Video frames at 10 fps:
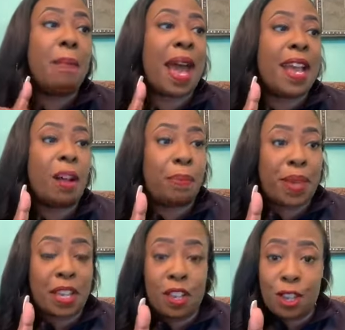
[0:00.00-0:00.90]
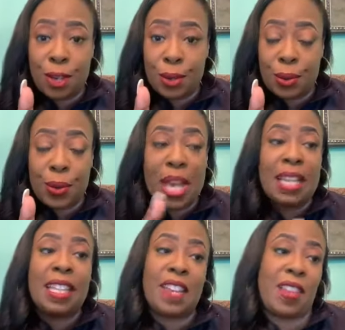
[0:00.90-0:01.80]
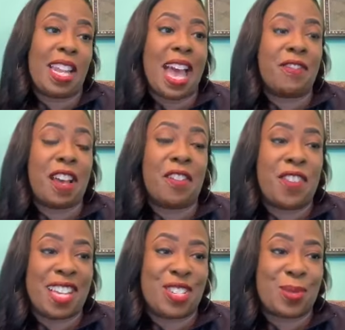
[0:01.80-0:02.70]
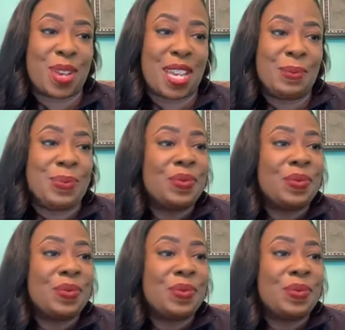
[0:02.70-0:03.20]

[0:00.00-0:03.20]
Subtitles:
by helping you live a life of victory.